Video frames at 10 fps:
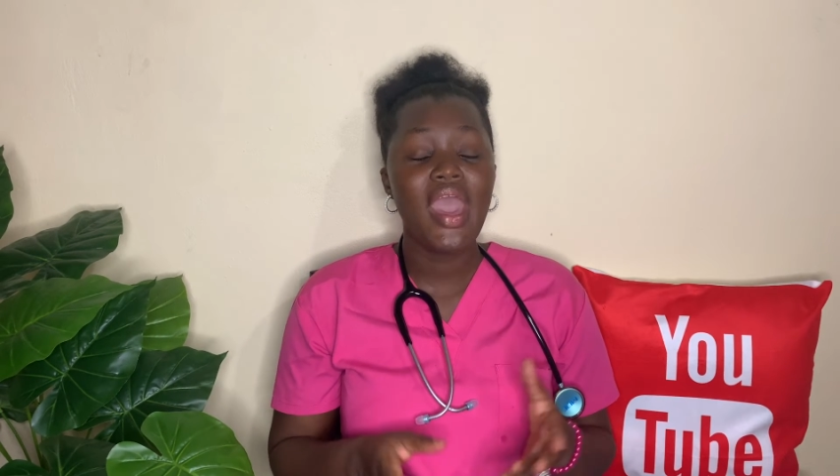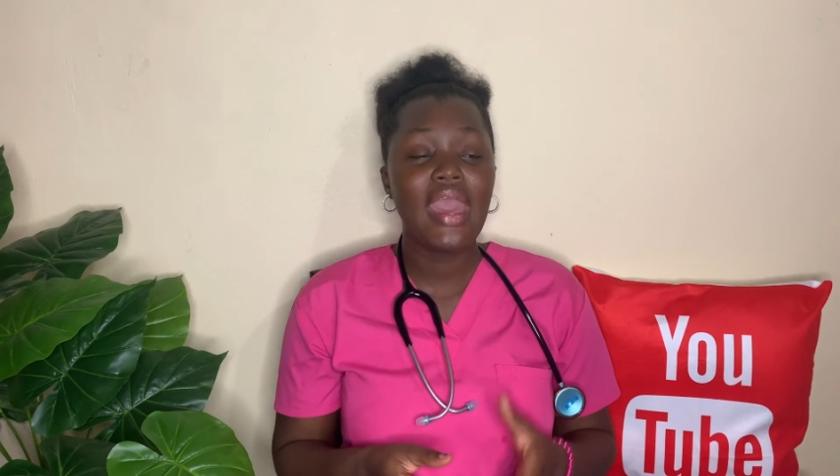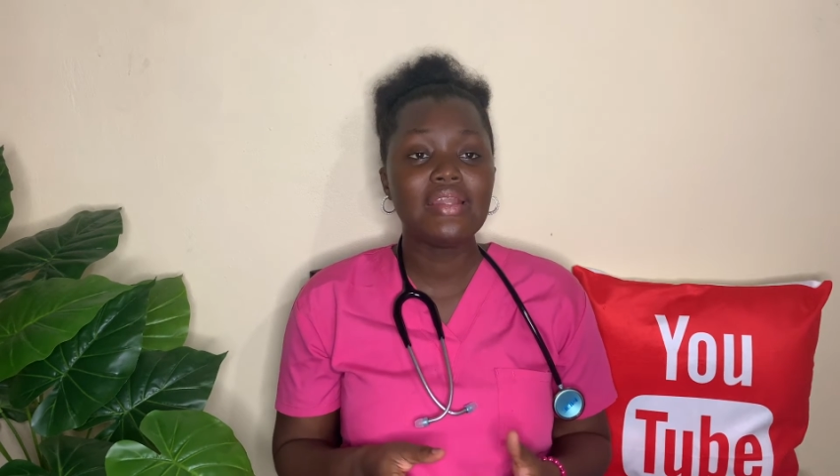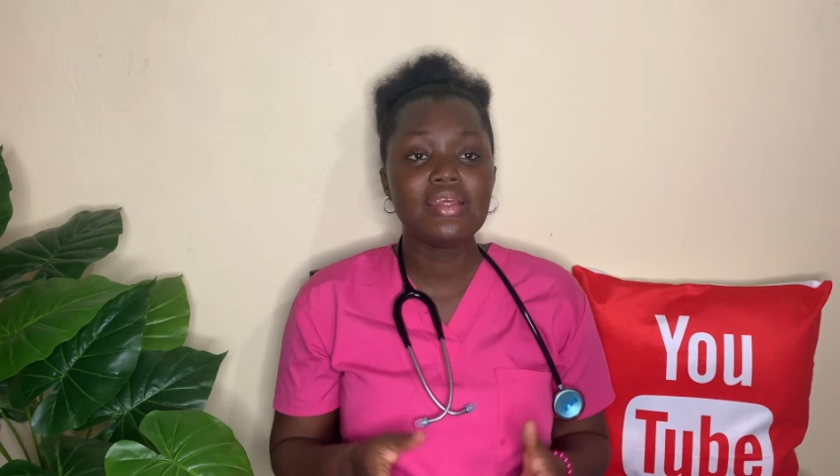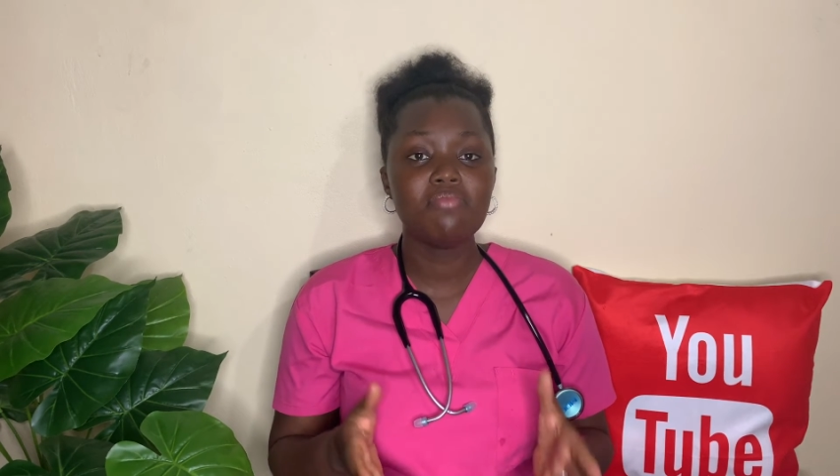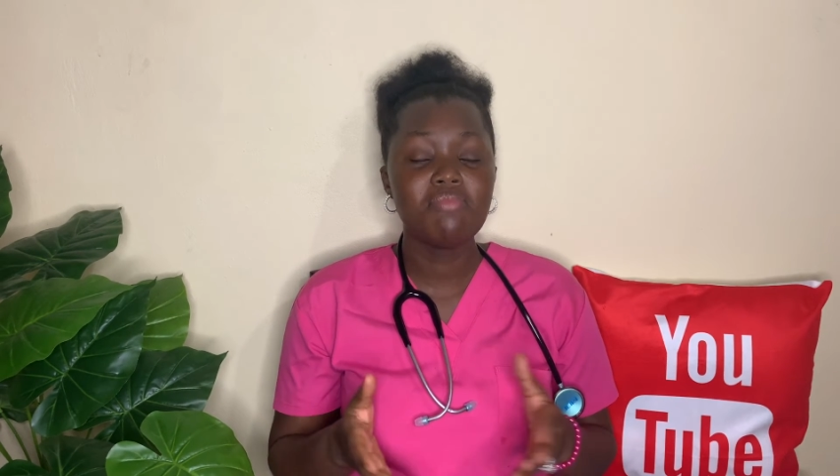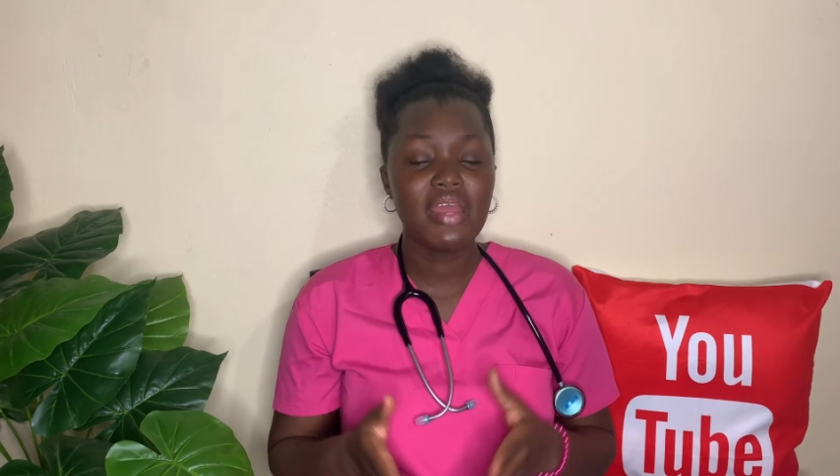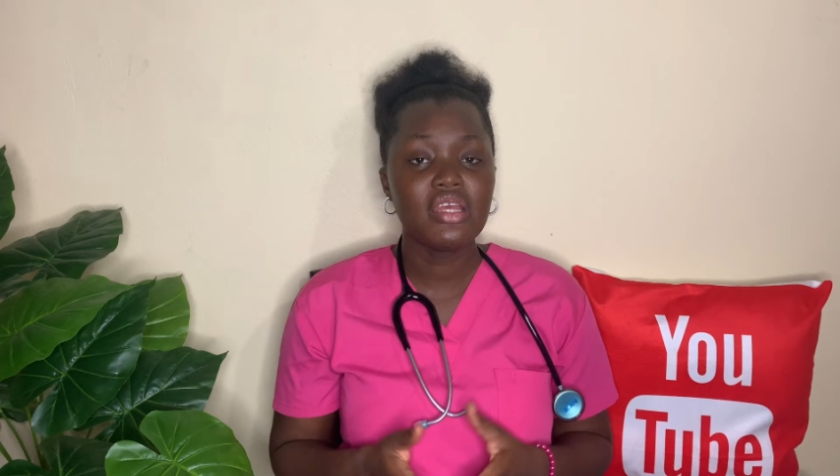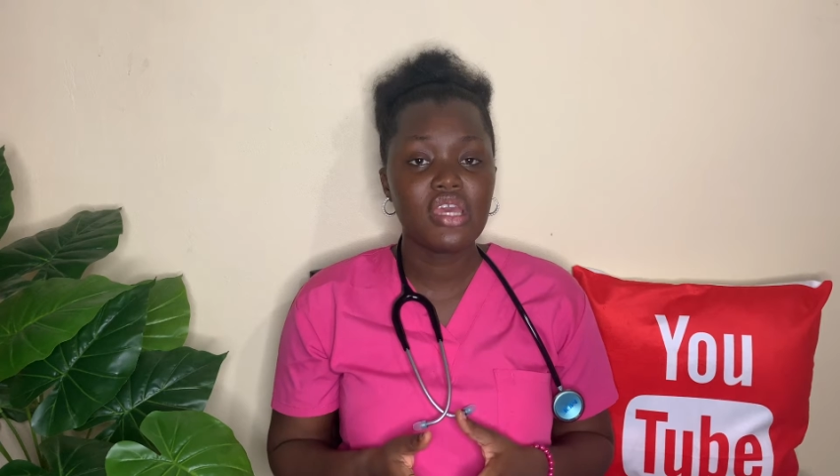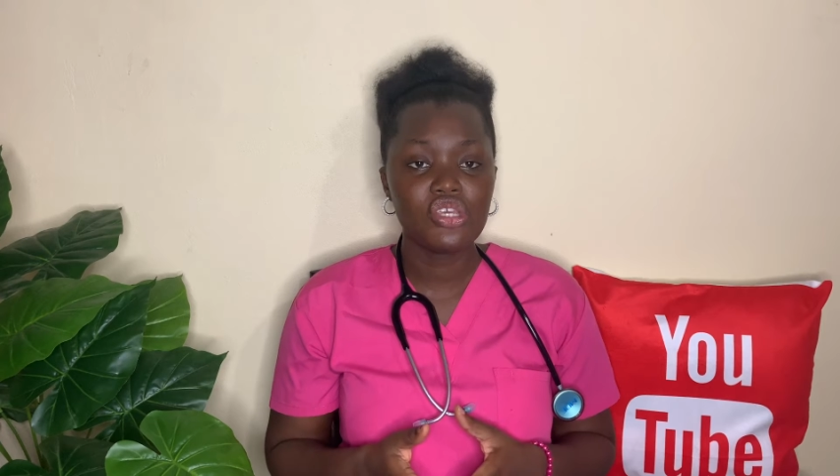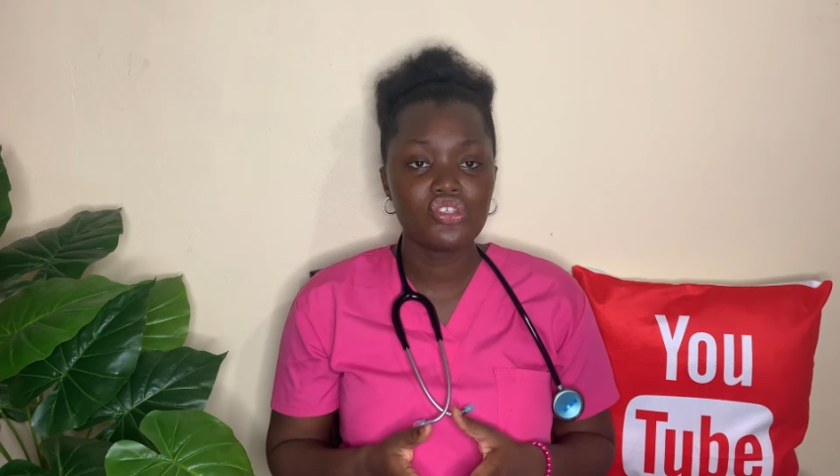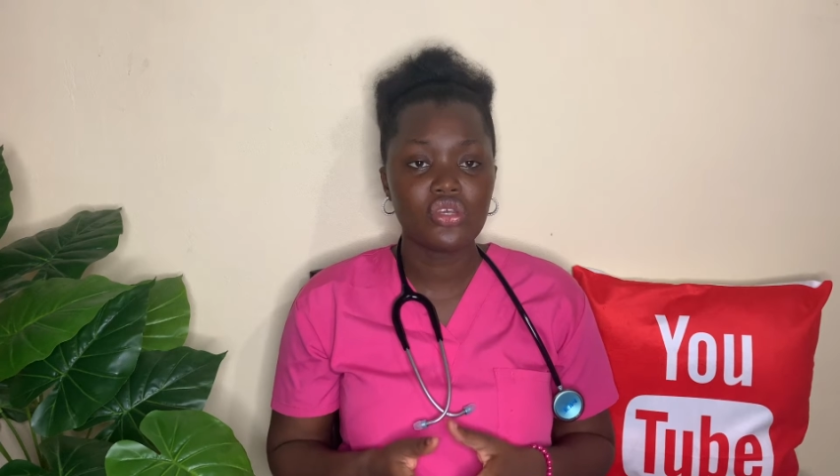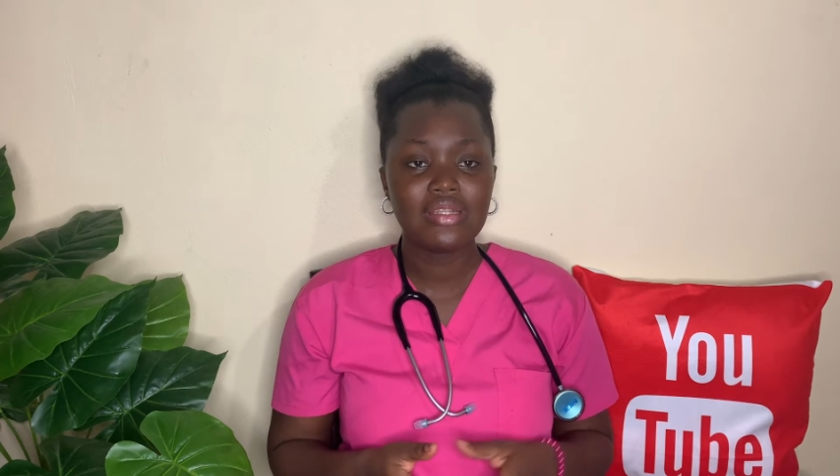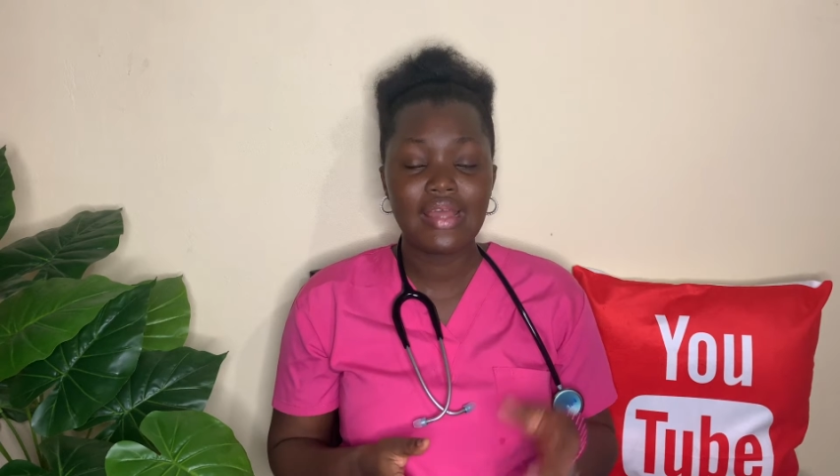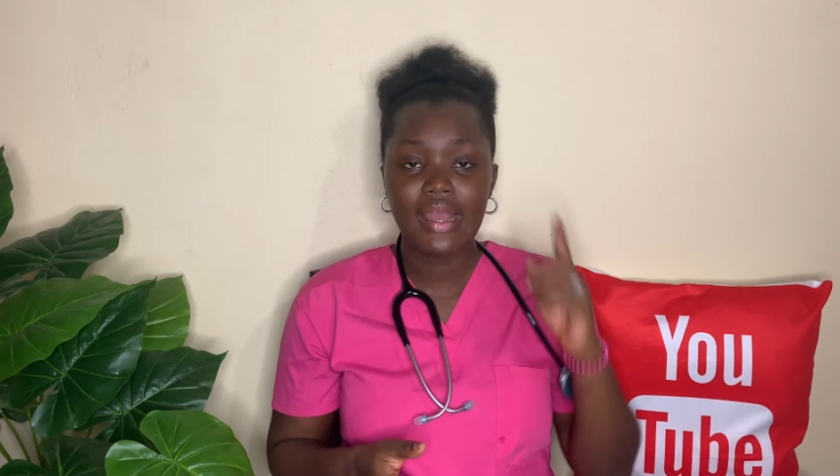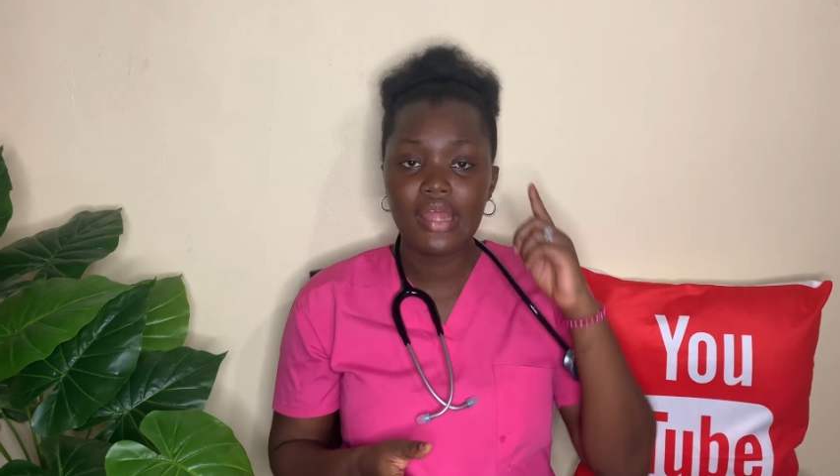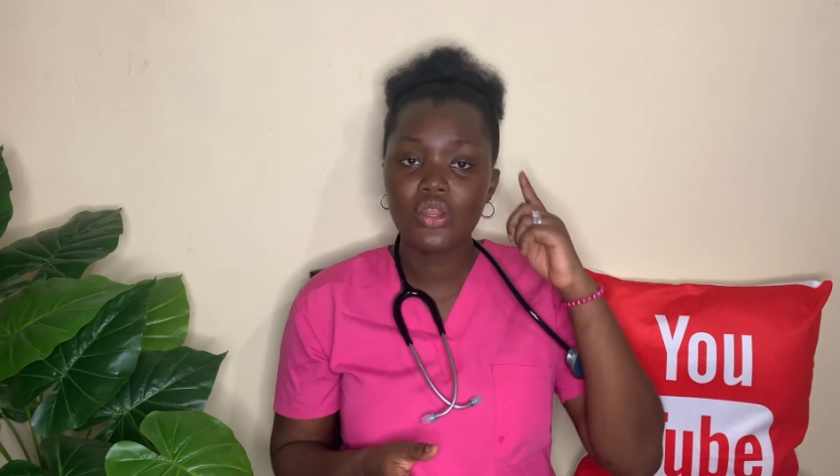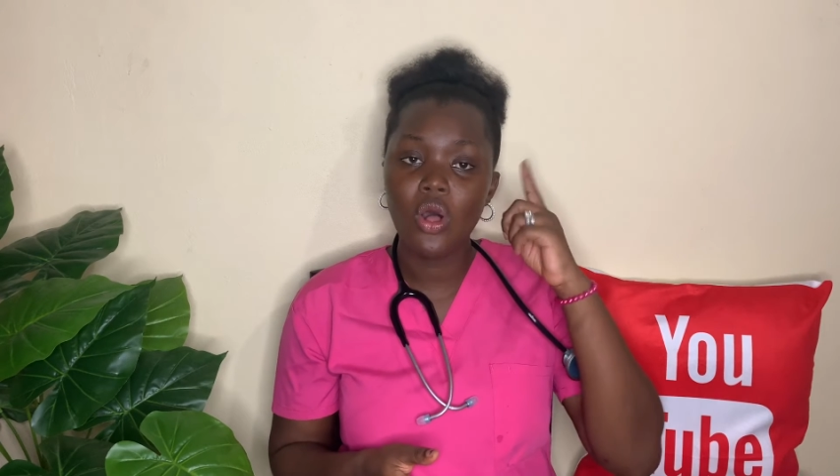any medication that can